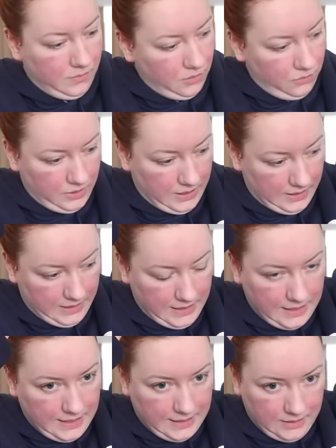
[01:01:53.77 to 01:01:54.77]
morning.
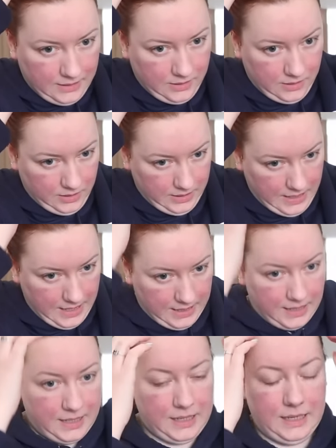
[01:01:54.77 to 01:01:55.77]
It is
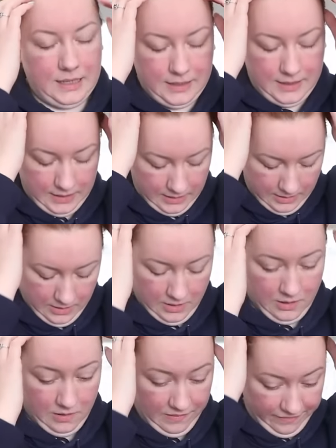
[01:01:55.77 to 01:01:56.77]
Sunday. It is
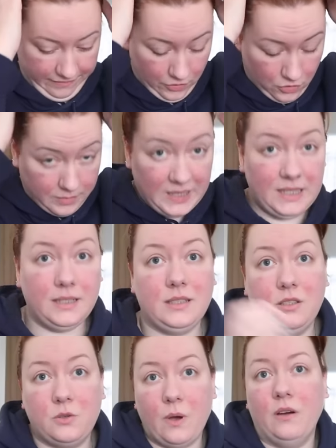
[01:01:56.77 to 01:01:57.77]
four minutes
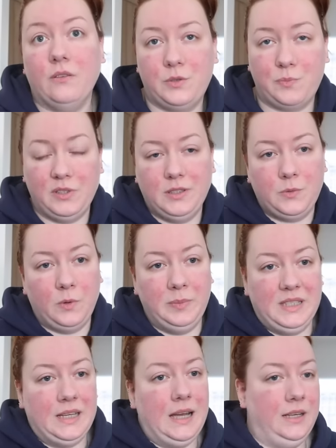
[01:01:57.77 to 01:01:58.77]
to 12. Sprints will
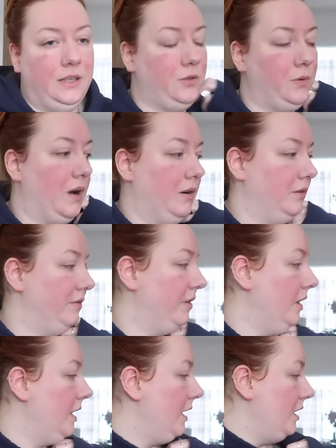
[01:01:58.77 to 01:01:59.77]
be starting at 12.
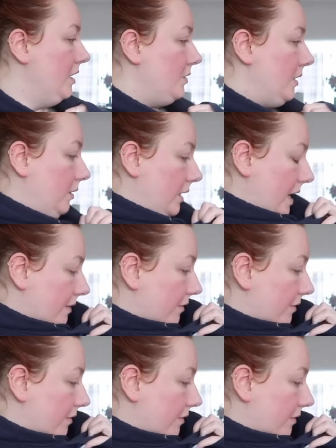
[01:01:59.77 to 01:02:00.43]
So I only